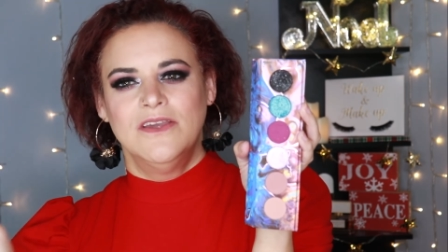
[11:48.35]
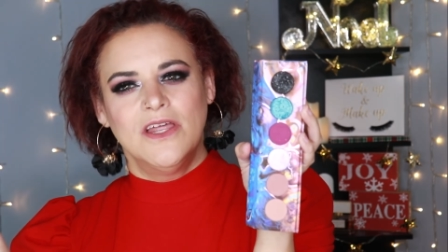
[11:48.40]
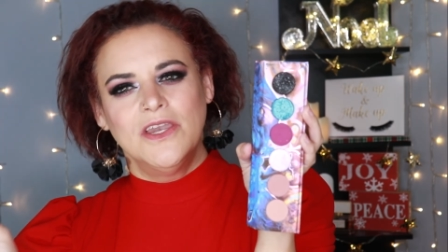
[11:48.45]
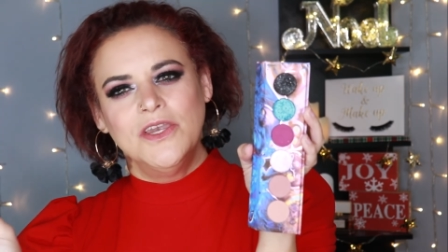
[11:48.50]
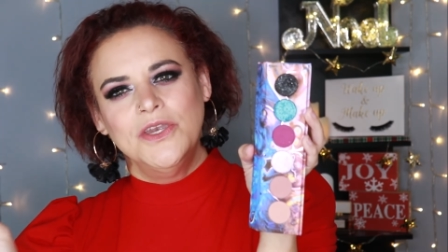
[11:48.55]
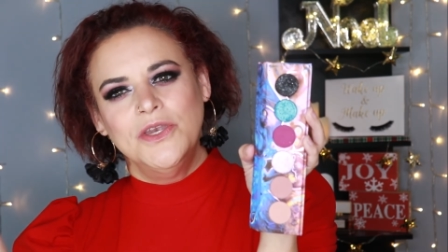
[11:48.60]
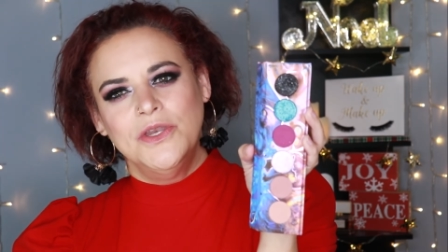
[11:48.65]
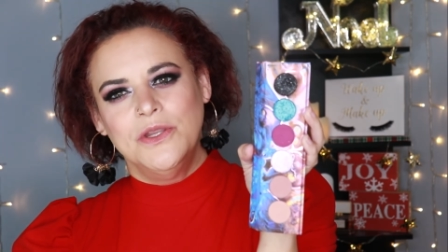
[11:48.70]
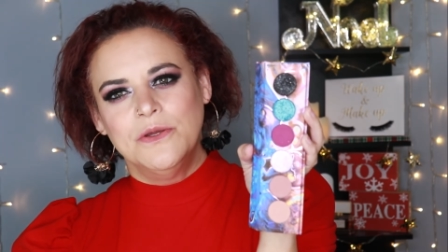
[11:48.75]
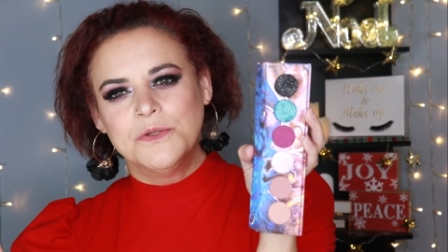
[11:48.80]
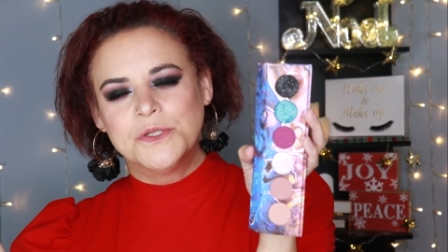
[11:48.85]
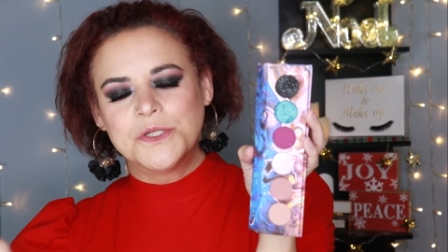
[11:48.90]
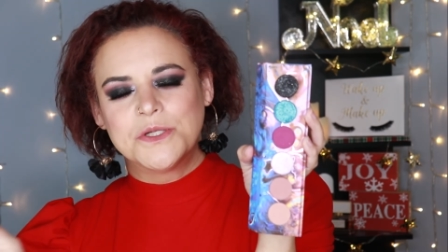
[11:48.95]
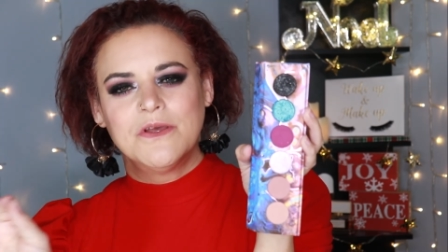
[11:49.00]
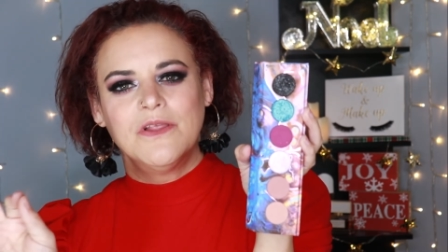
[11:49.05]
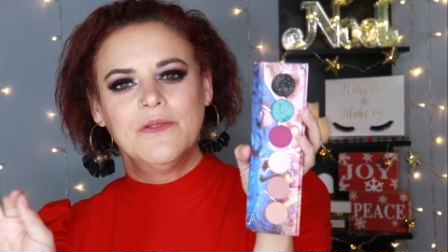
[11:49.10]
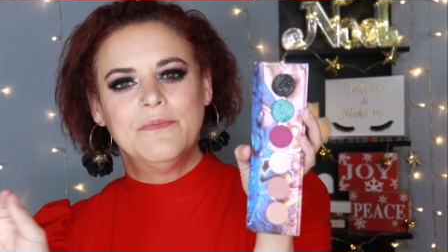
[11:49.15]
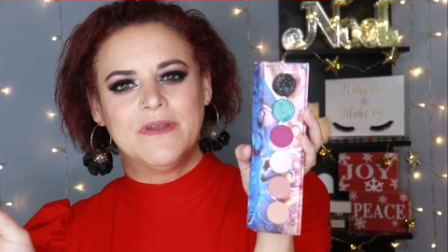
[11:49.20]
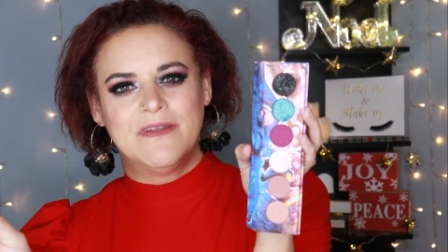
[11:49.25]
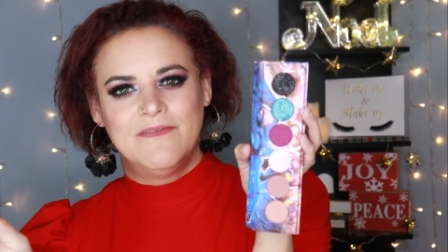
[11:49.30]
not
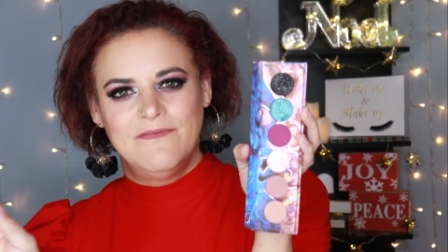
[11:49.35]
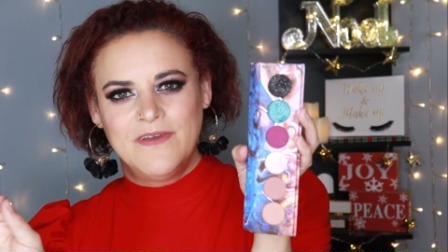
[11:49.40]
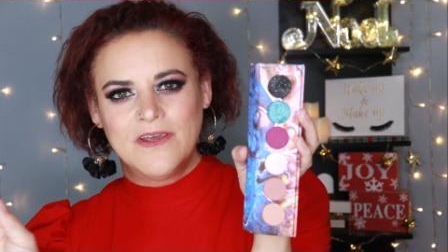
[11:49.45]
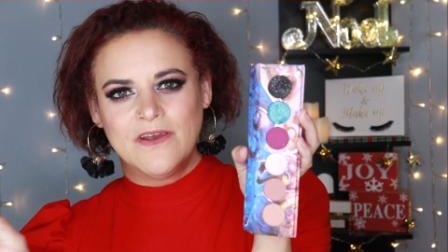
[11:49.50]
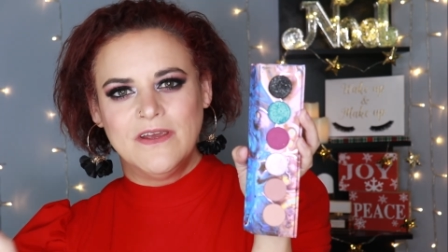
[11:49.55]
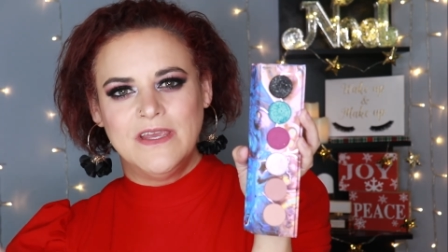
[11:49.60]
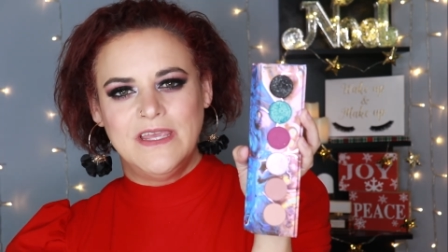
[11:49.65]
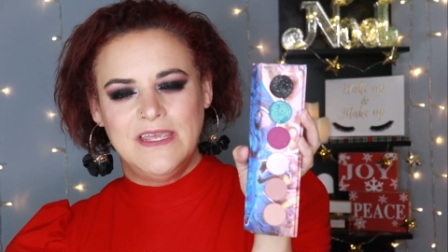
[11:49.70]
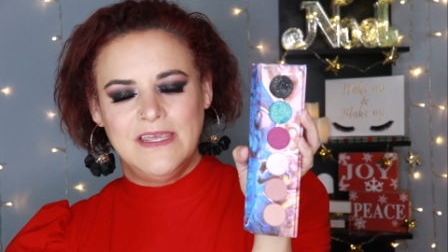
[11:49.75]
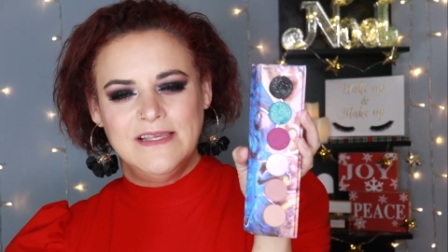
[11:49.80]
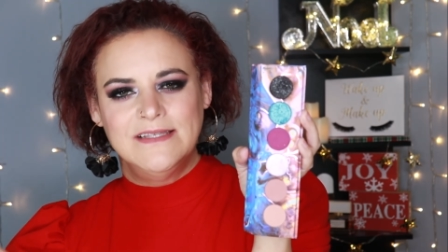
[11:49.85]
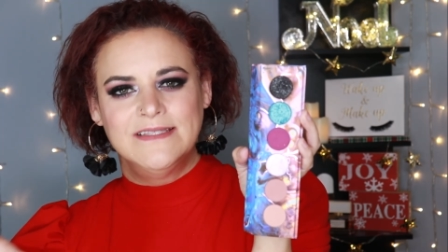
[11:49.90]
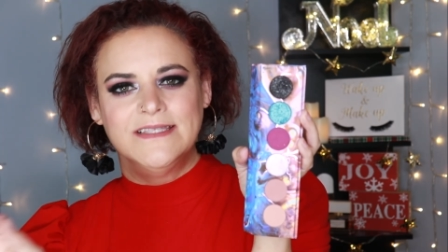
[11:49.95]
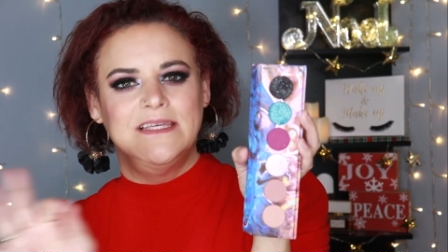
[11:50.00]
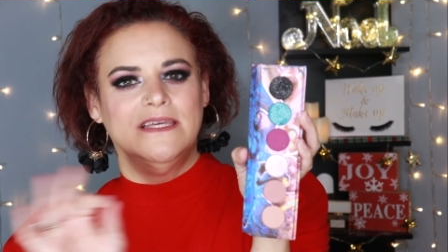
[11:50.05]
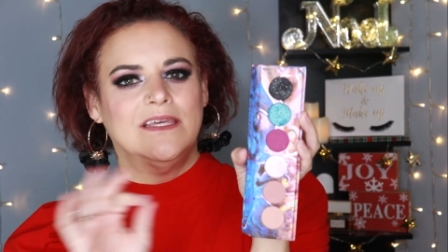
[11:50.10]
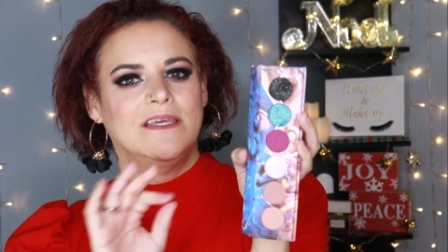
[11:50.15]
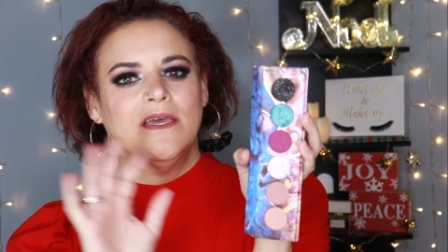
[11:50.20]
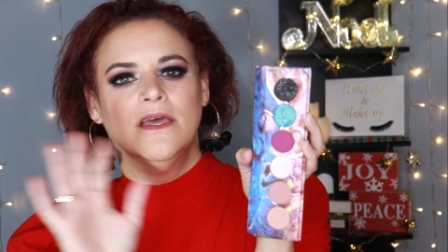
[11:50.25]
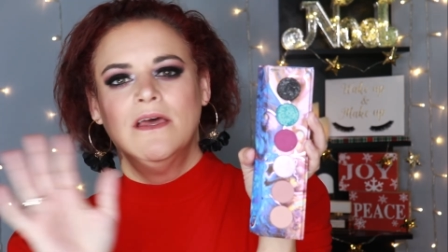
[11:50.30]
neutral, but a very
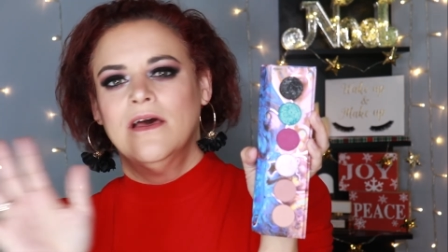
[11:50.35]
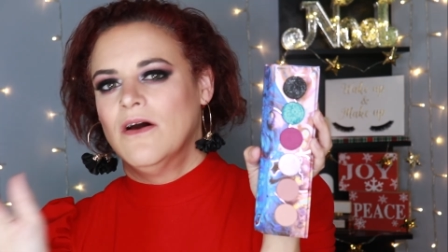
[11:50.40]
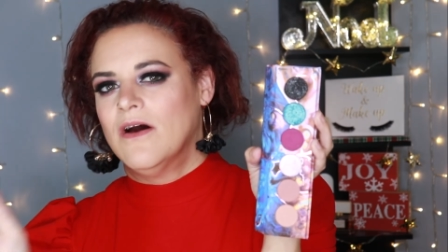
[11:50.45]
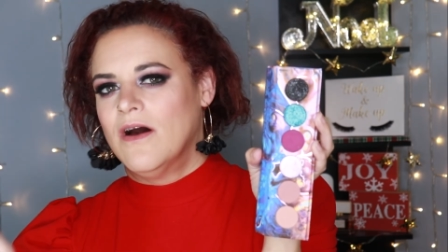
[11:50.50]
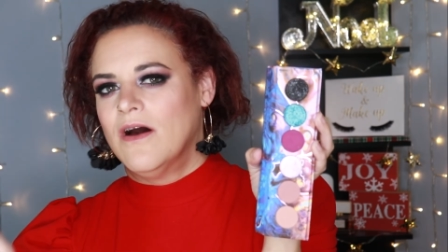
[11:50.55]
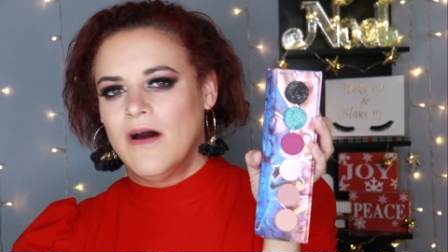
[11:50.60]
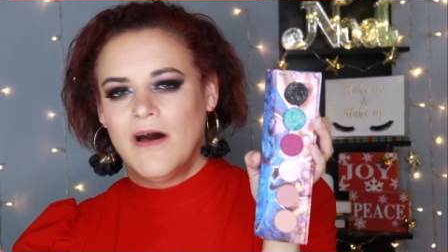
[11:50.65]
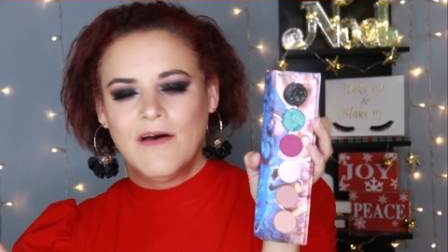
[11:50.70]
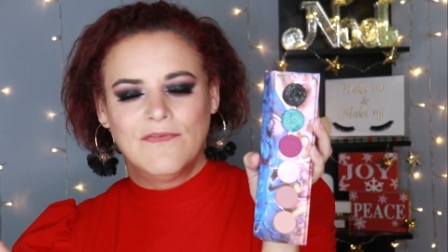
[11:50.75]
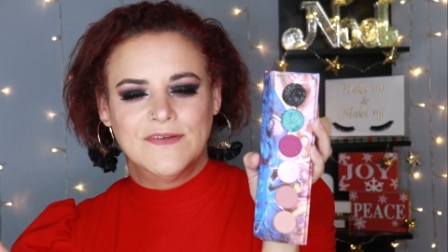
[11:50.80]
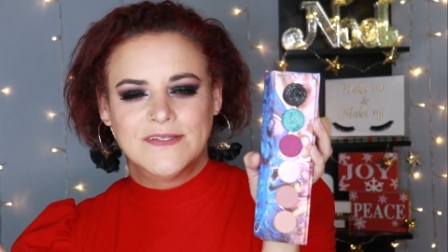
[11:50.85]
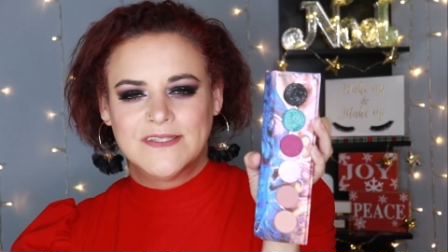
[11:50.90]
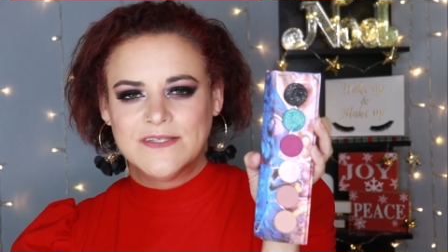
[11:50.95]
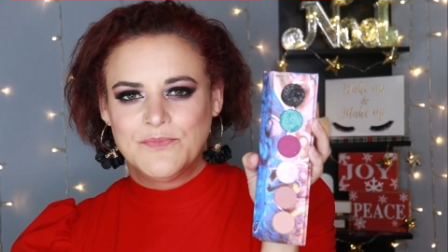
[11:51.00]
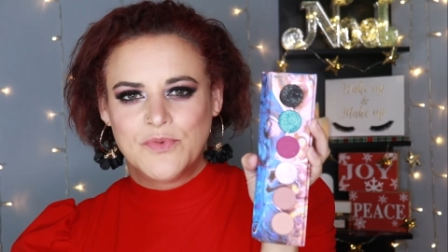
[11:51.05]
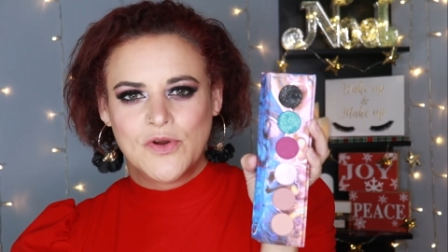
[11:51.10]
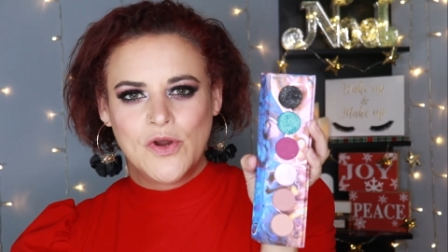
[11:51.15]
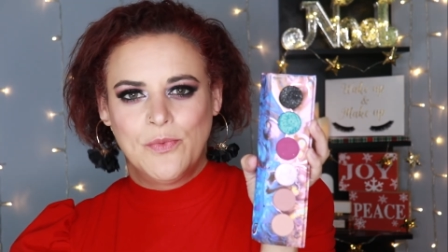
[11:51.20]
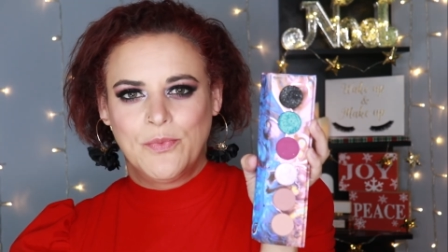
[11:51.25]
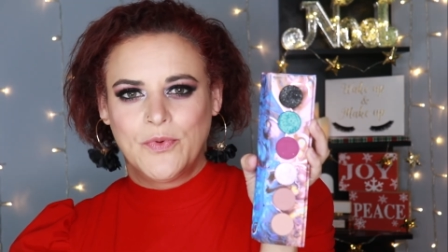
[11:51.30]
easy office
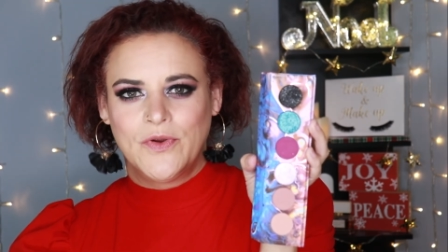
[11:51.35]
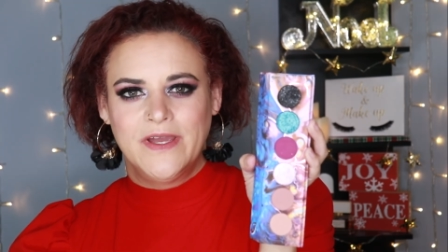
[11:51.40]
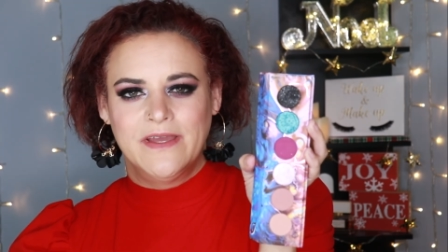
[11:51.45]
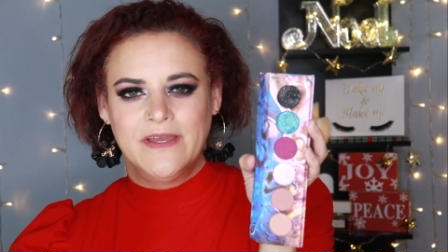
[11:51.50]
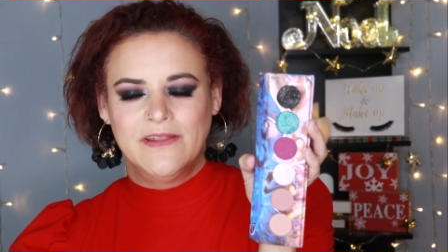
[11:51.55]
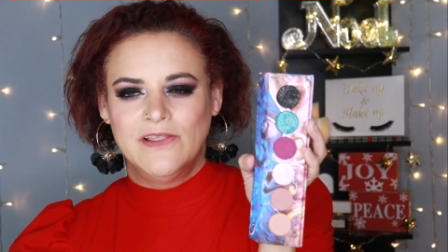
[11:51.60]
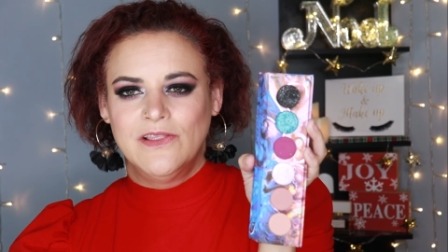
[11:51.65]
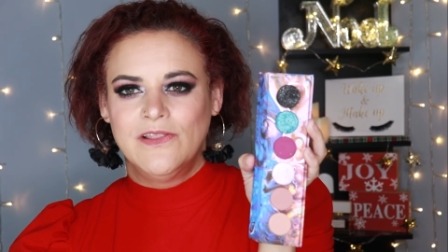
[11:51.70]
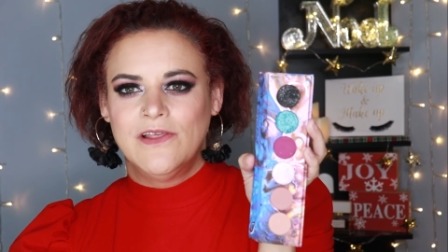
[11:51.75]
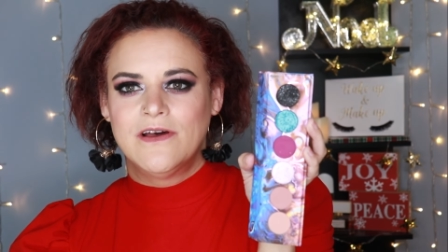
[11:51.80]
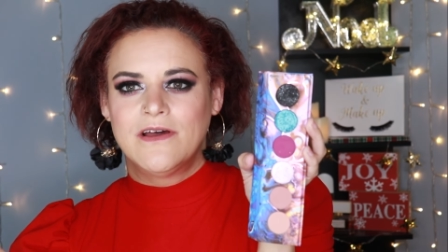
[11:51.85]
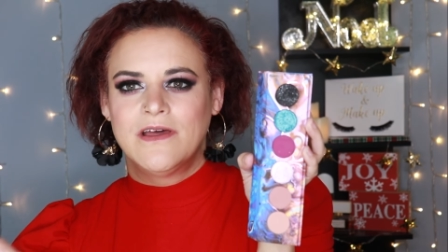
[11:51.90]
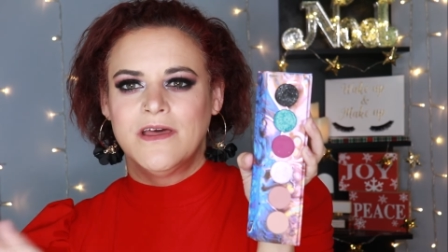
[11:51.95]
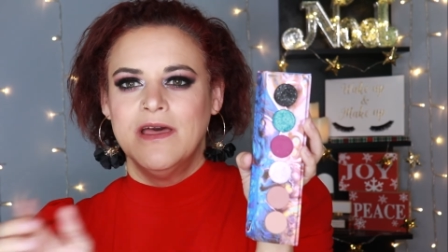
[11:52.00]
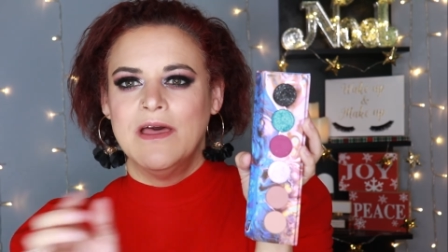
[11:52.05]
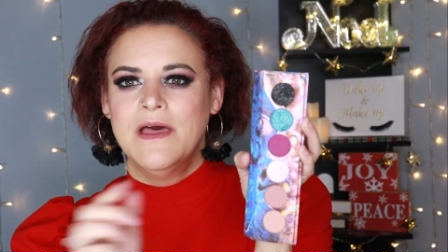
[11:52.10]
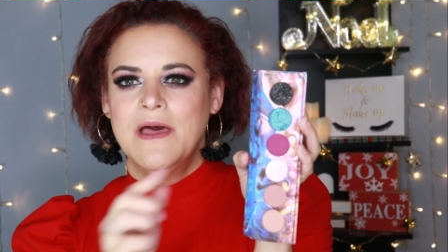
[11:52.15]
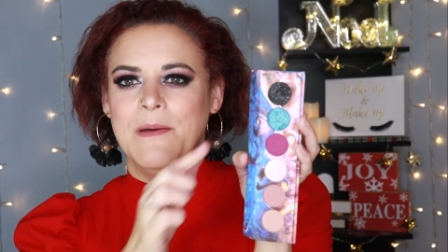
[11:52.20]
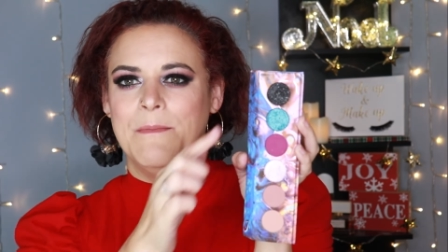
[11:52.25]
appropriate look.